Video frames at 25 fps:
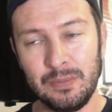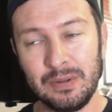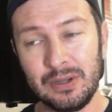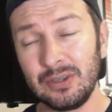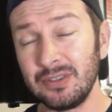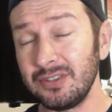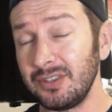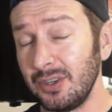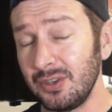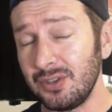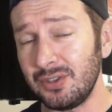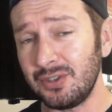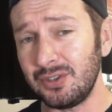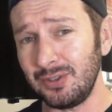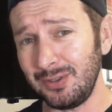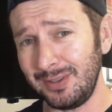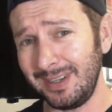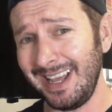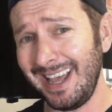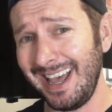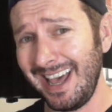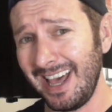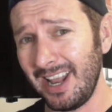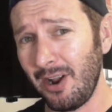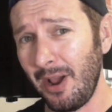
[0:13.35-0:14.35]
Because no
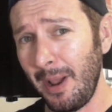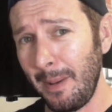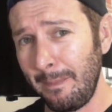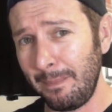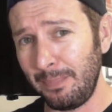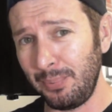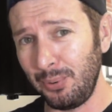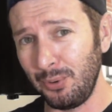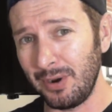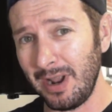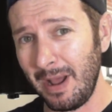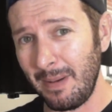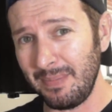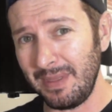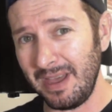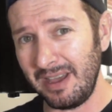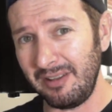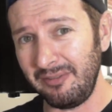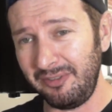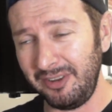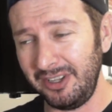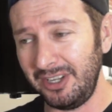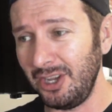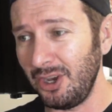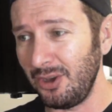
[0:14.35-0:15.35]
sooner had I put up
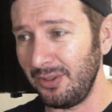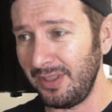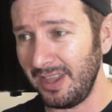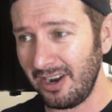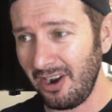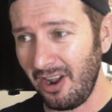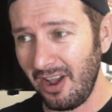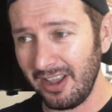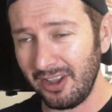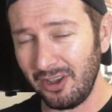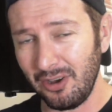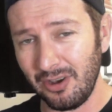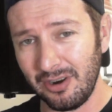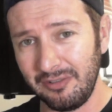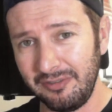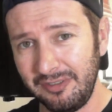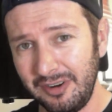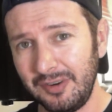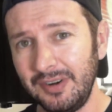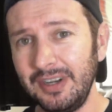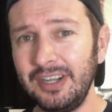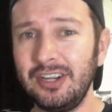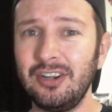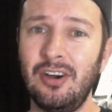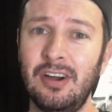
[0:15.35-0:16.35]
that video that I got a
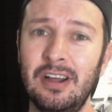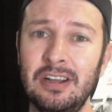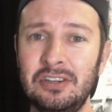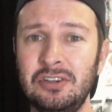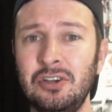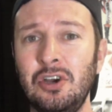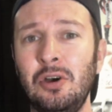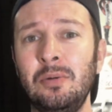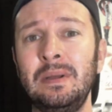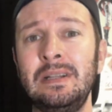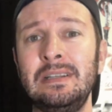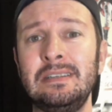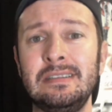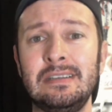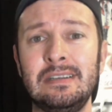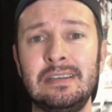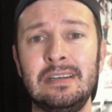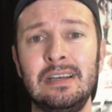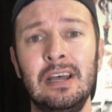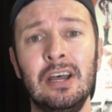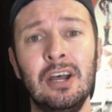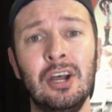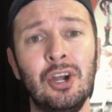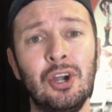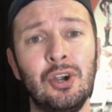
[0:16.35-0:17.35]
very kind commenter
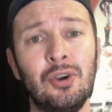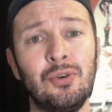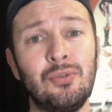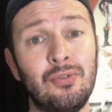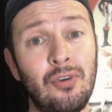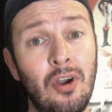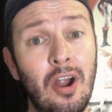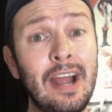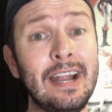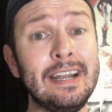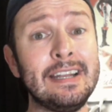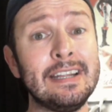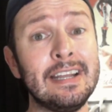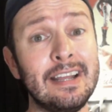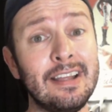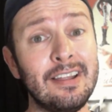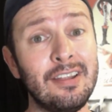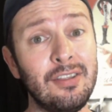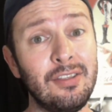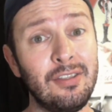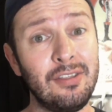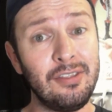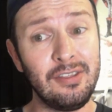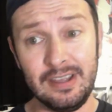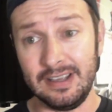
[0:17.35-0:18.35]
write
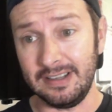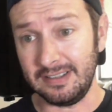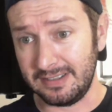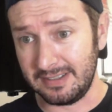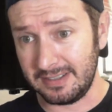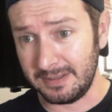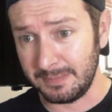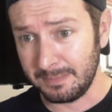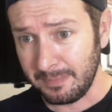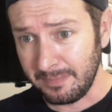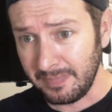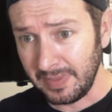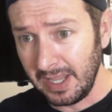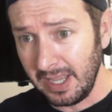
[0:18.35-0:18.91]
this.